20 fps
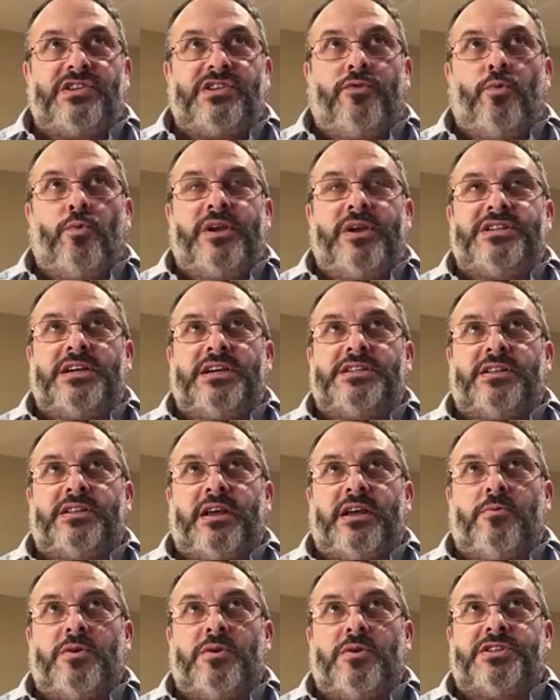all,
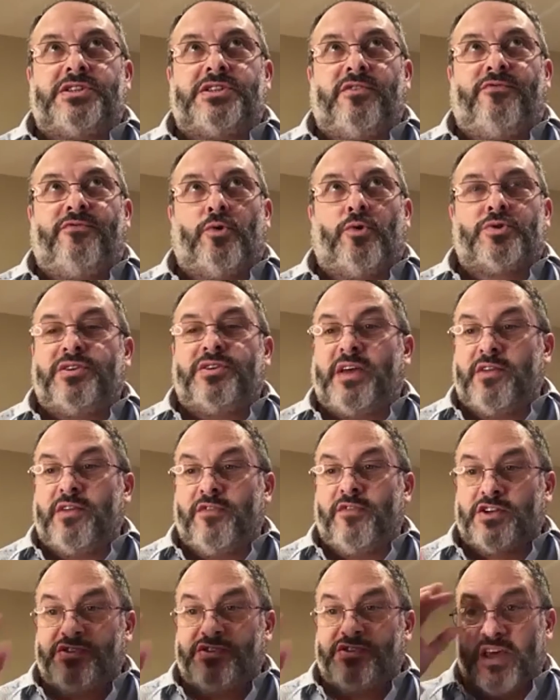there was the 40th
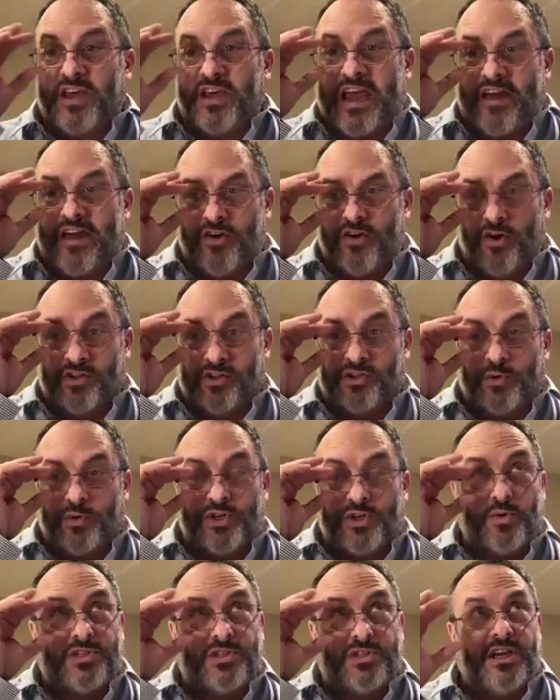anniversary of the Carry-Ons,
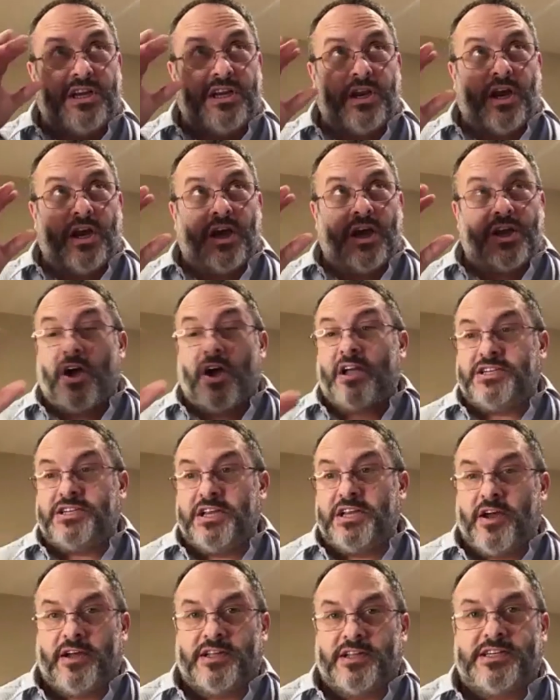which was in
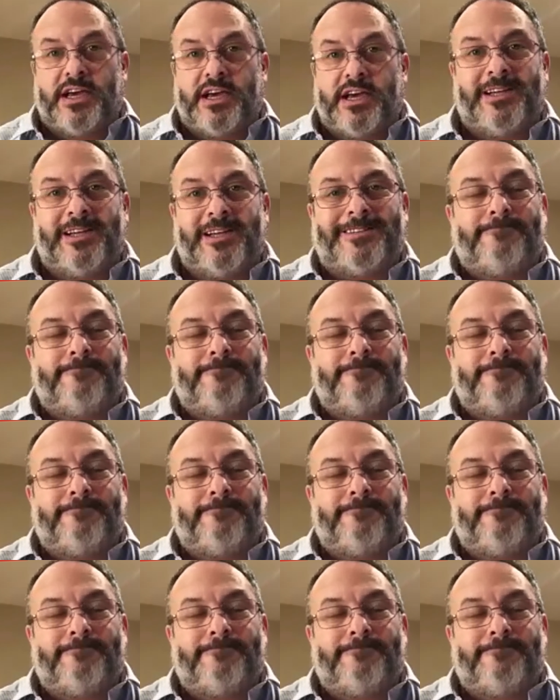1998.